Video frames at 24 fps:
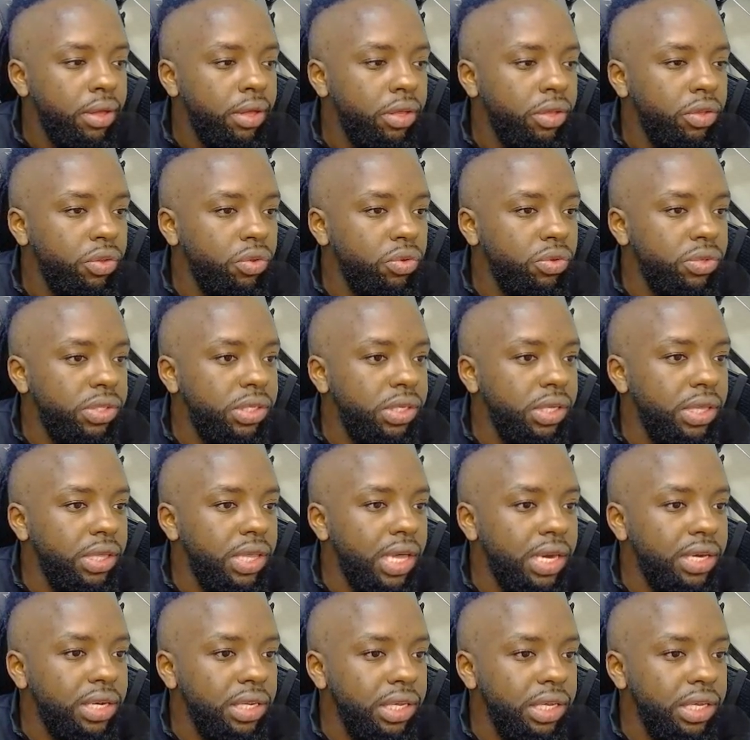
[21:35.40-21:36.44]
you'll see
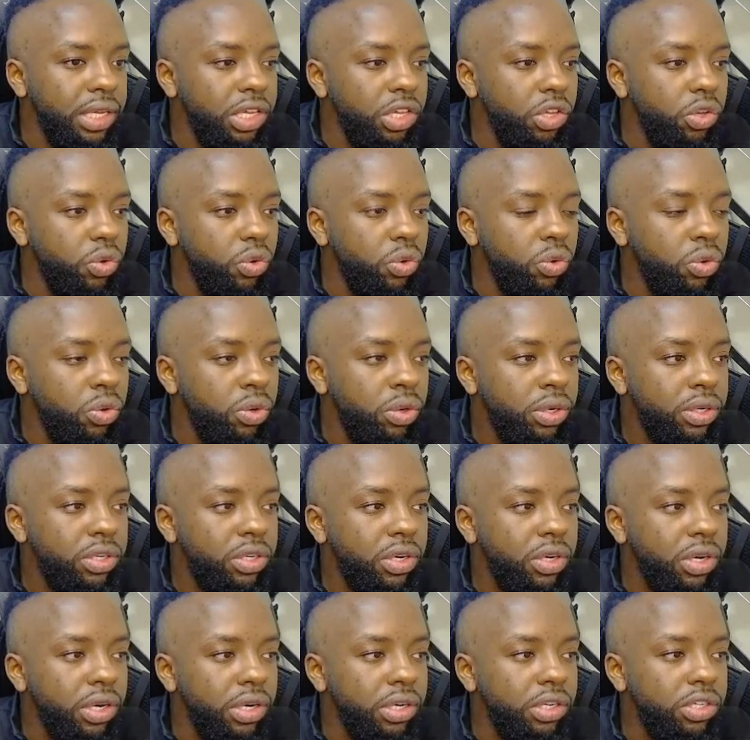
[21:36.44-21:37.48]
that EU
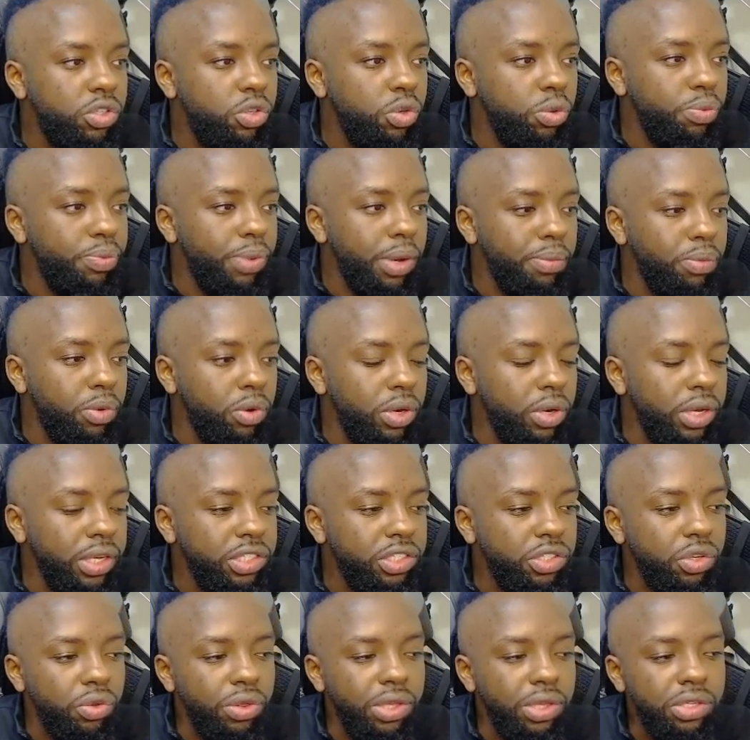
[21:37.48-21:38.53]
turned super bullish.
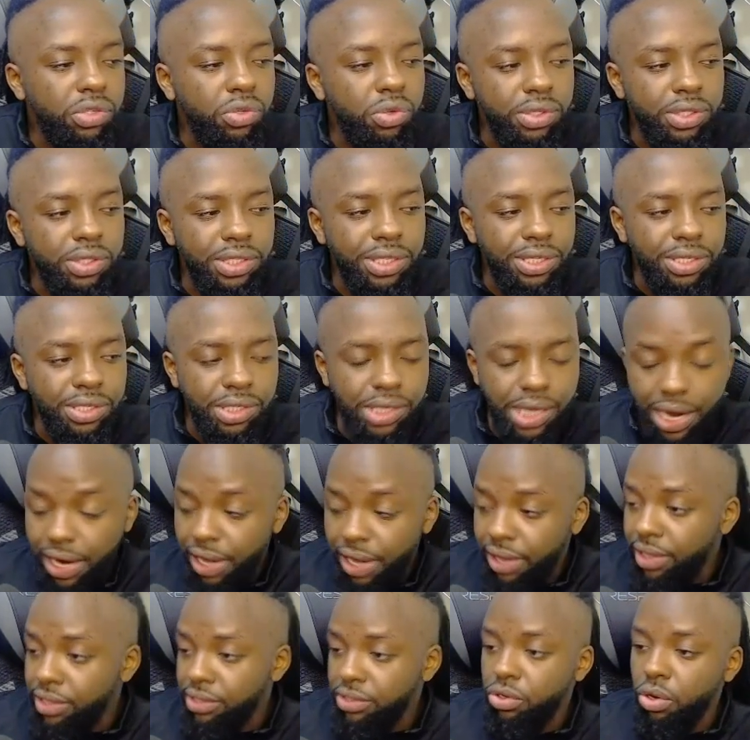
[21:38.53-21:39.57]
So this was just
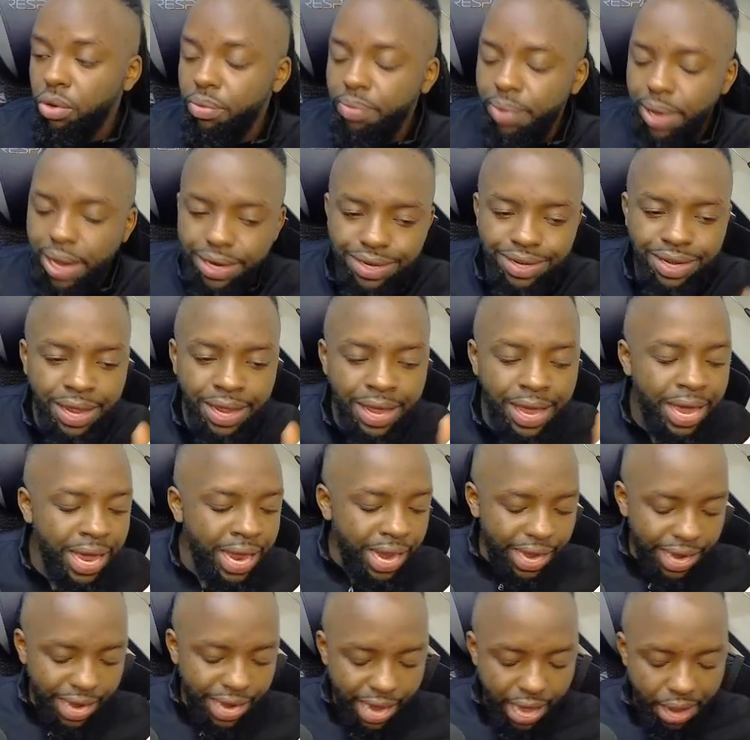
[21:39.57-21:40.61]
another stop hunt.
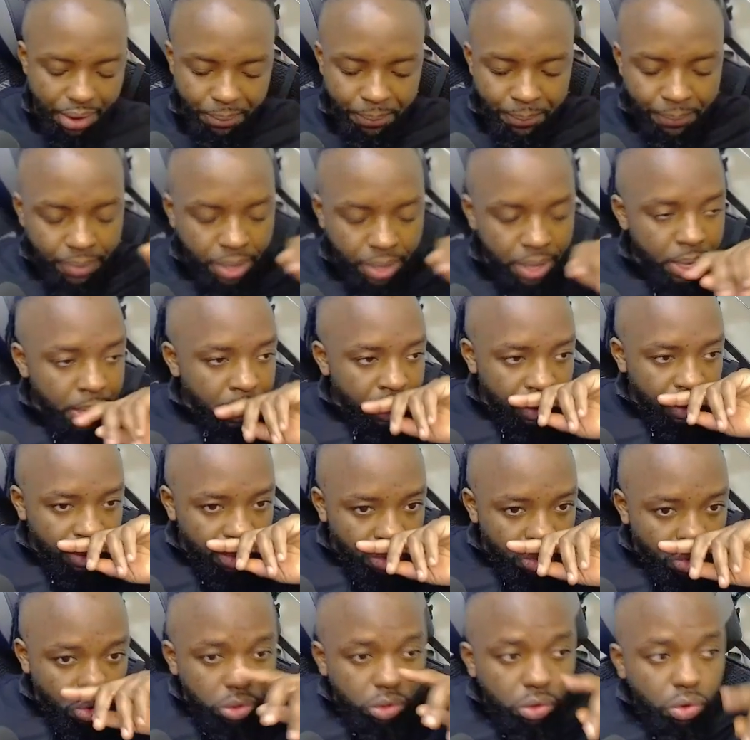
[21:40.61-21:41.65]
Now
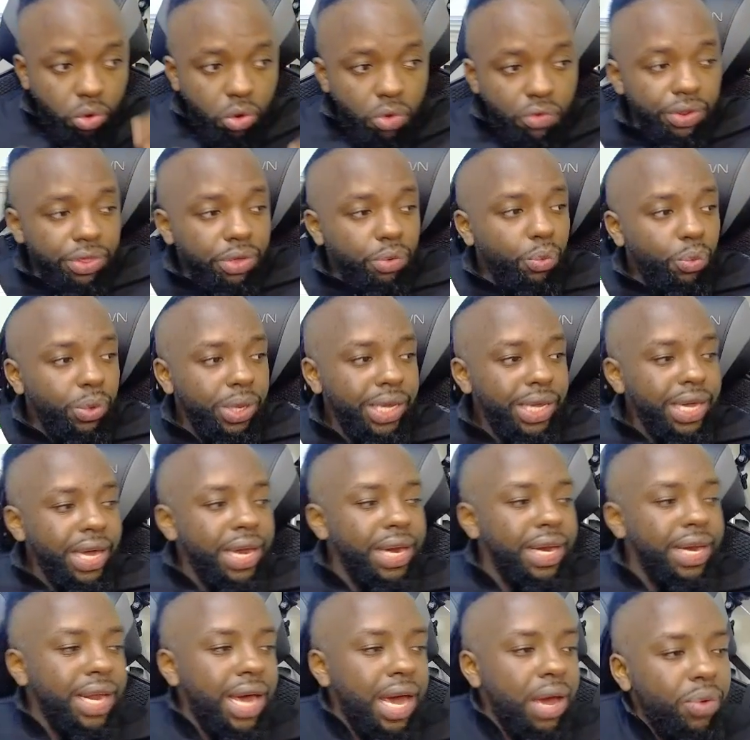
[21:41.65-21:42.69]
over the
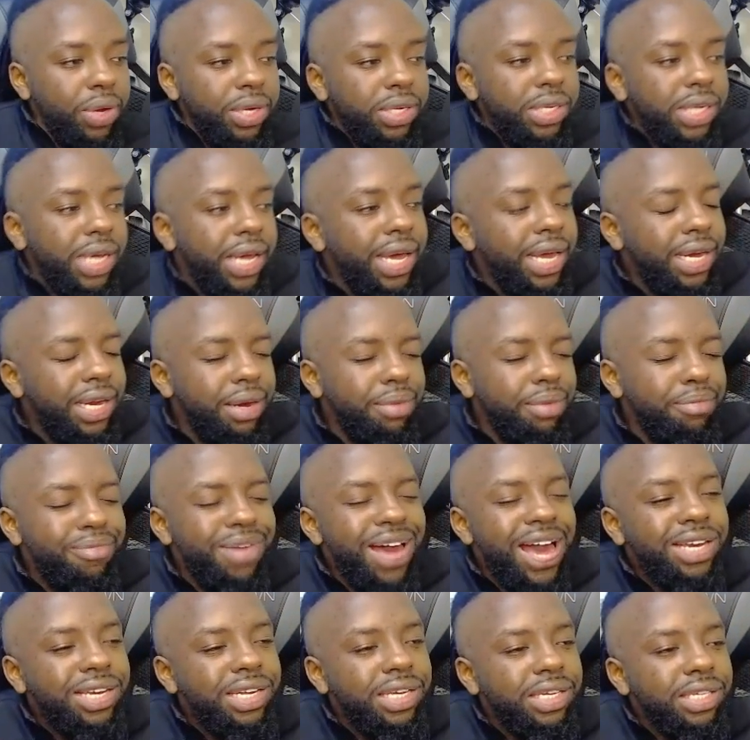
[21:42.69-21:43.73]
weekend I went ahead and
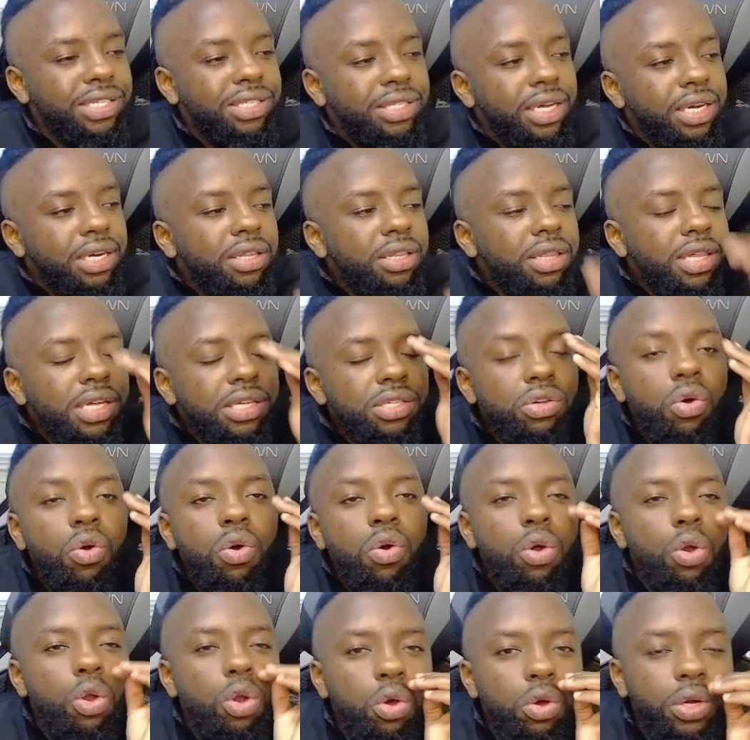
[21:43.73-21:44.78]
back tested this,
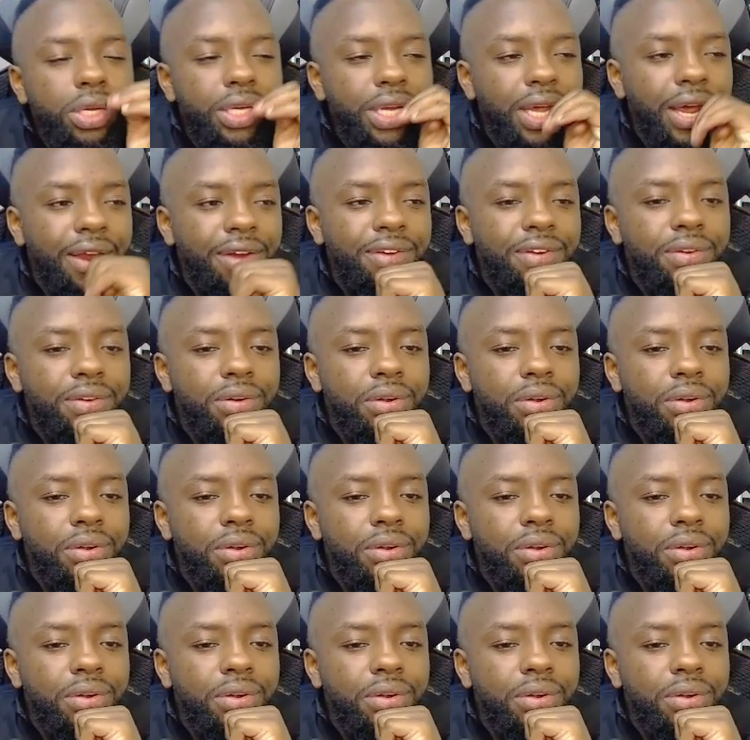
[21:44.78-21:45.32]
or looked at